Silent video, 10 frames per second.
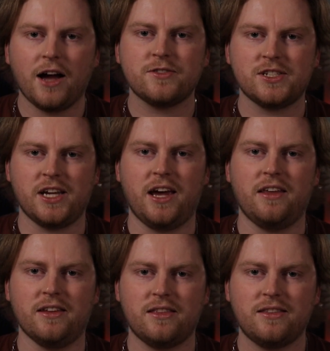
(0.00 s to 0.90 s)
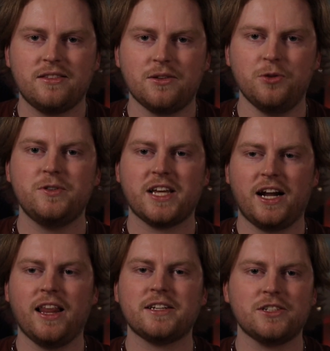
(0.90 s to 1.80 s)
often say that the movies that I
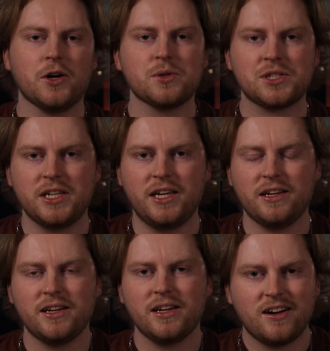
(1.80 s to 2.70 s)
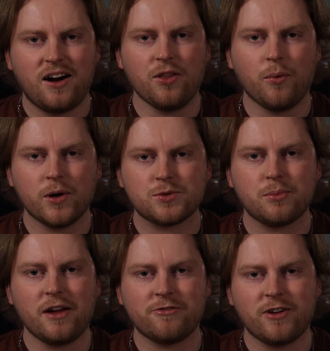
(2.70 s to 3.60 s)
like to go see are the ones where
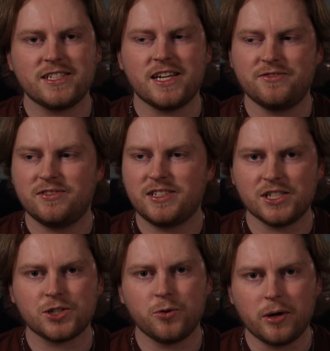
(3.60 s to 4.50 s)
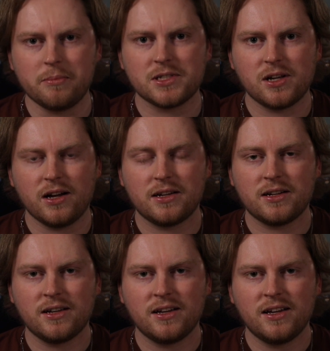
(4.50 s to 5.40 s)
my friends have disagreements on.
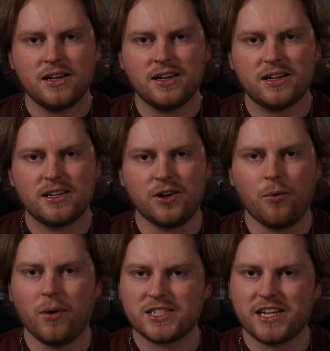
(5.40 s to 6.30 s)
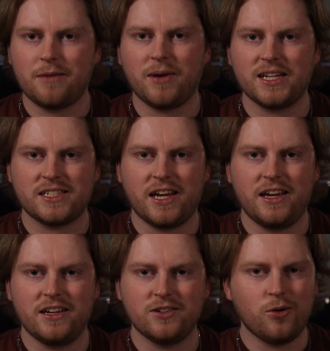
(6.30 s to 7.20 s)
You know, one side might
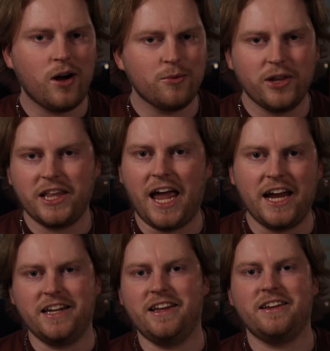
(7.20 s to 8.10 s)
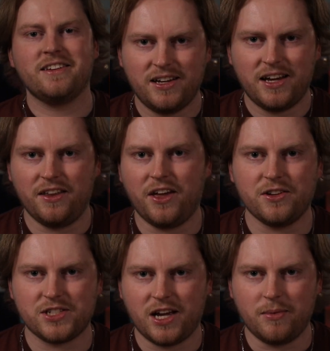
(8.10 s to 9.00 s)
say, oh, I really hated it. And the other
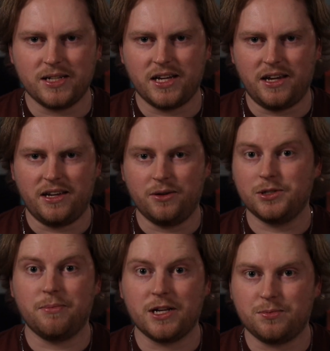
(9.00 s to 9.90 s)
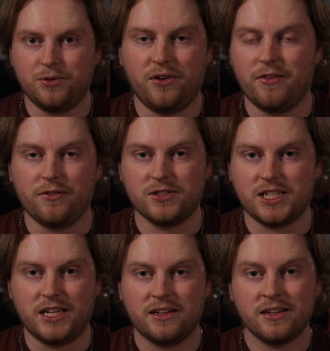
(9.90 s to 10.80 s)
side might say, it was the best I've ever
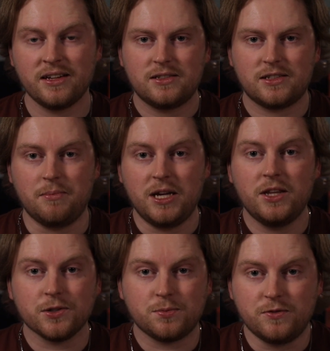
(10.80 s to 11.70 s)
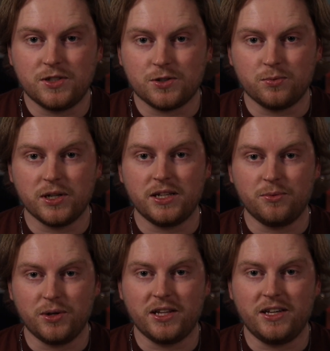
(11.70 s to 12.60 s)
seen. To me, those movies are really,
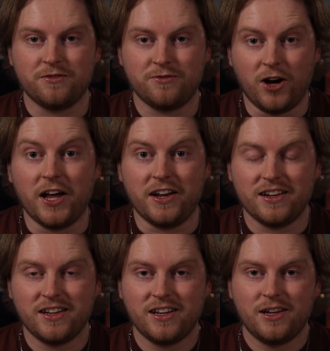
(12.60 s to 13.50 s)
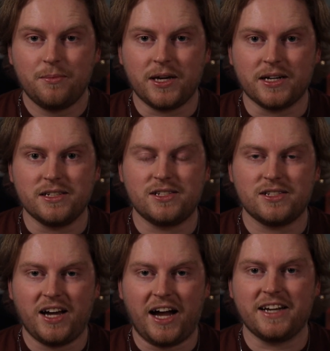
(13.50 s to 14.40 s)
really fun because
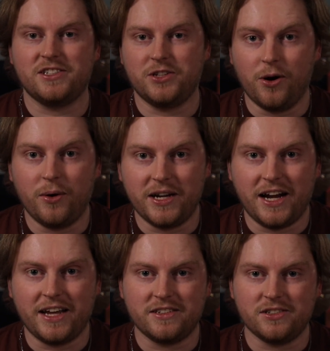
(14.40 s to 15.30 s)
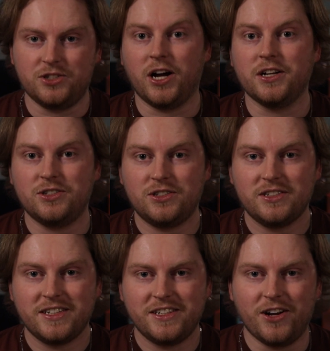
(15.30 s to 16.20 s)
I get to go in and I get to judge,
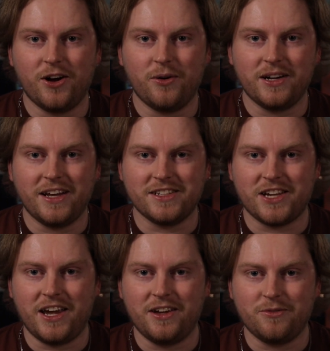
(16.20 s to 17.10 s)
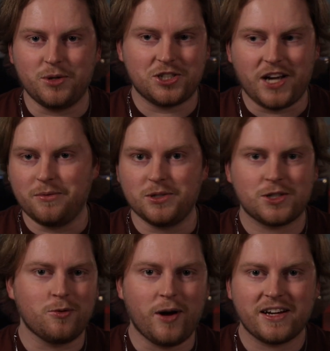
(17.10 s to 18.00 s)
you know, and say which side was
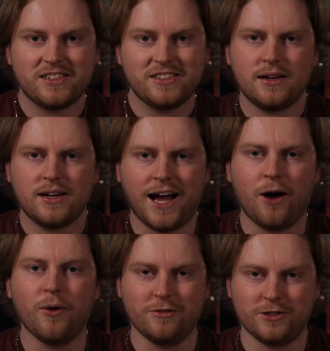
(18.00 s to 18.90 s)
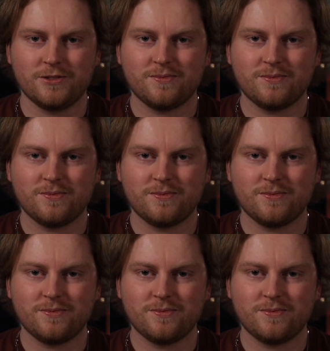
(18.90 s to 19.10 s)
correct. However,